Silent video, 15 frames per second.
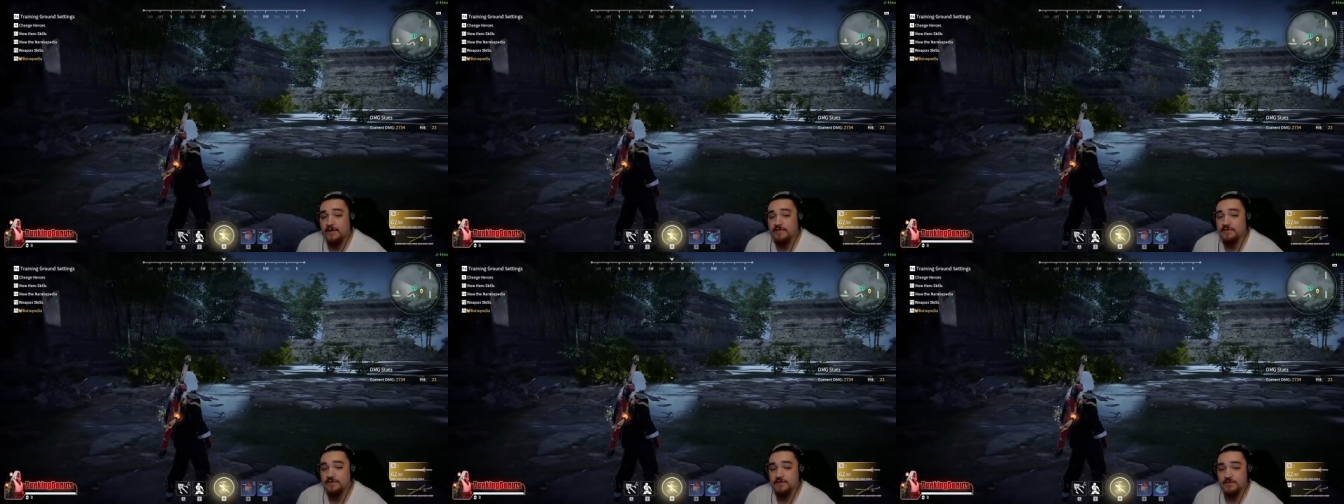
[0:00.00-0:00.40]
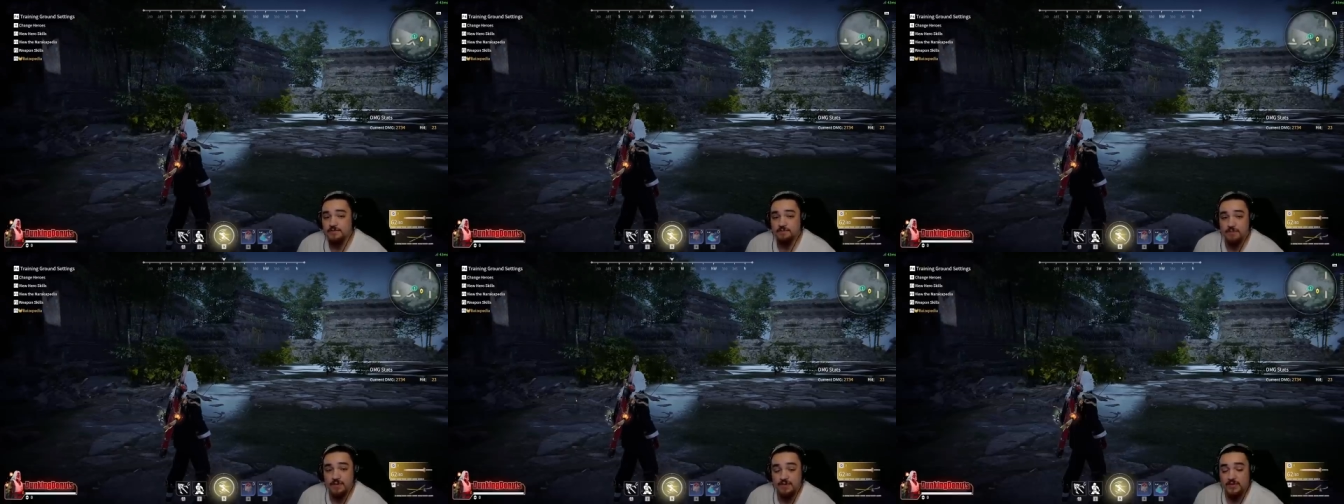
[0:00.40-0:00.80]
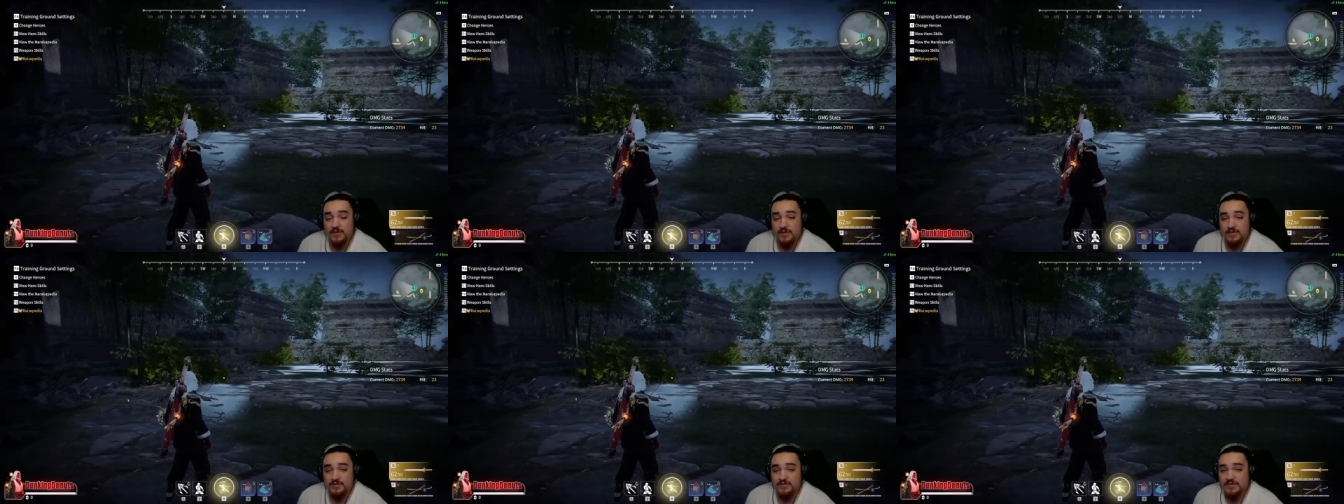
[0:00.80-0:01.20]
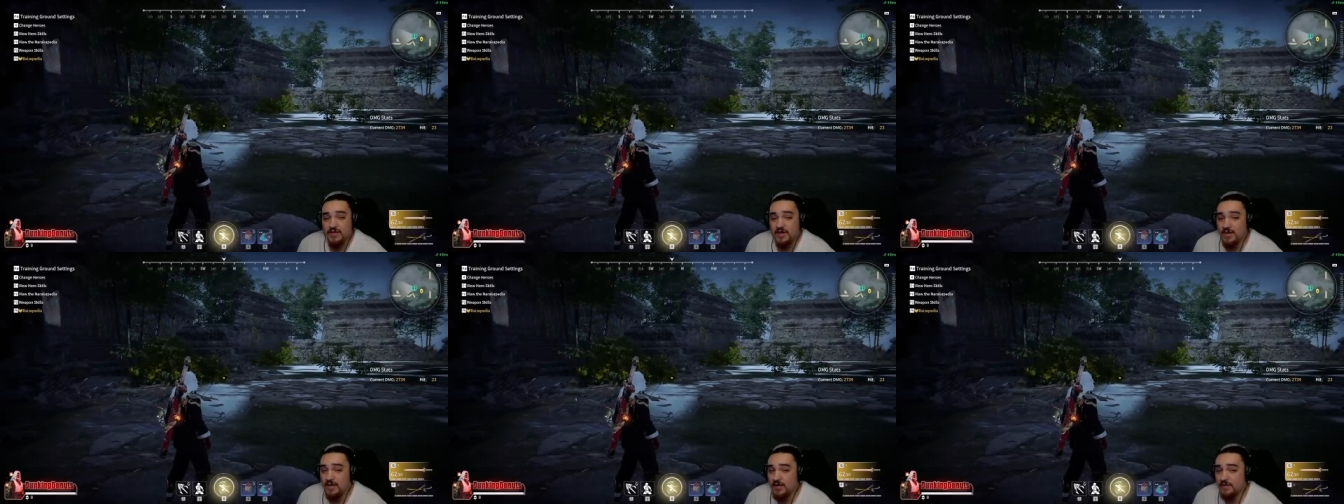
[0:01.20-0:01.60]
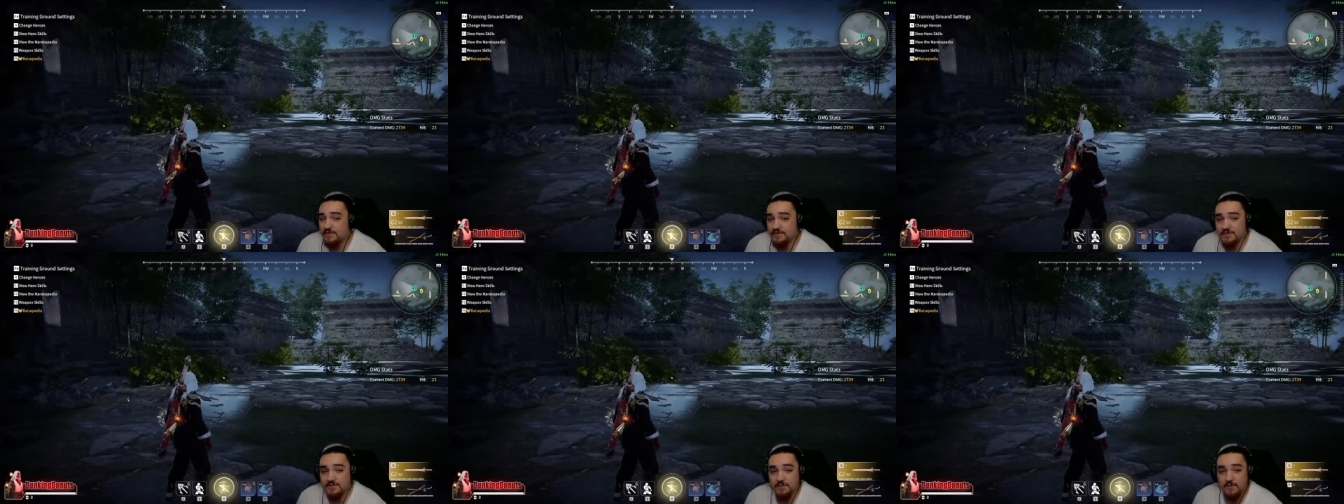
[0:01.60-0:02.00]
such as buildings and
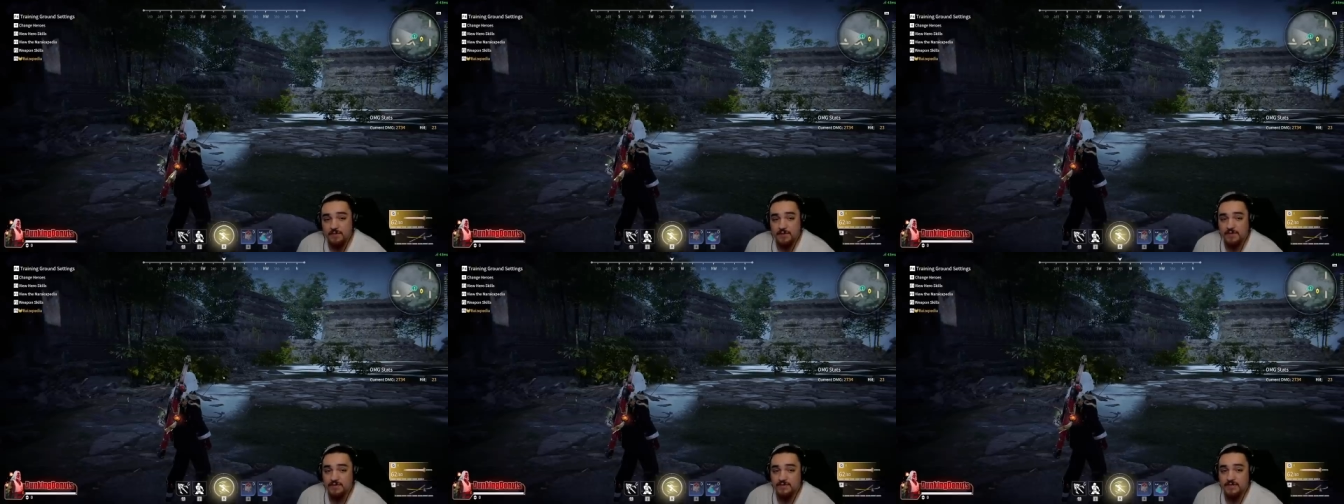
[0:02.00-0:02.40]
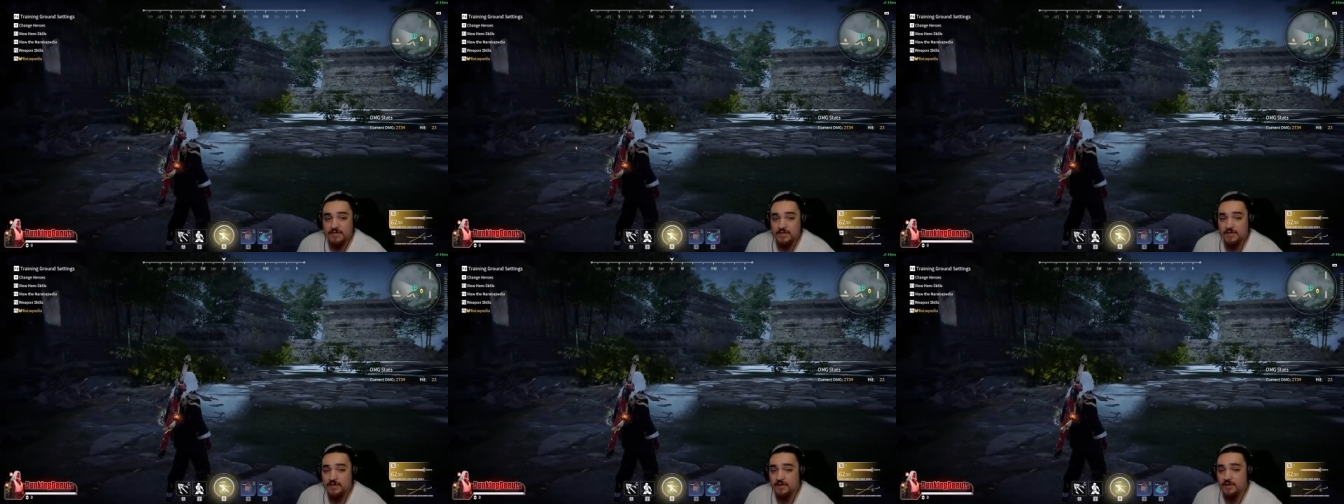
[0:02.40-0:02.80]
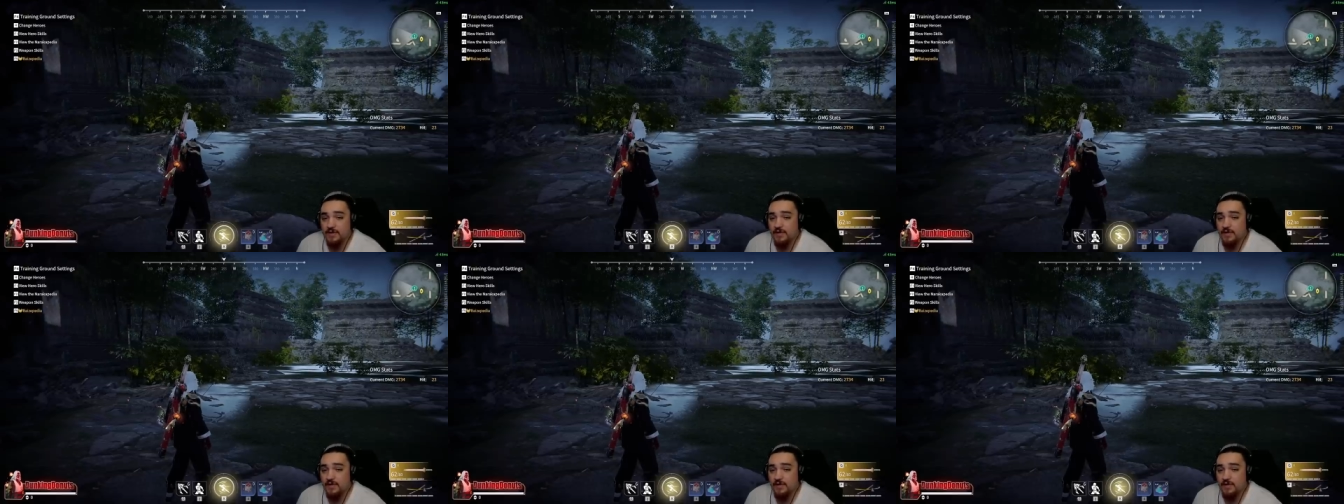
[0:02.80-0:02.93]
cliffs, more easily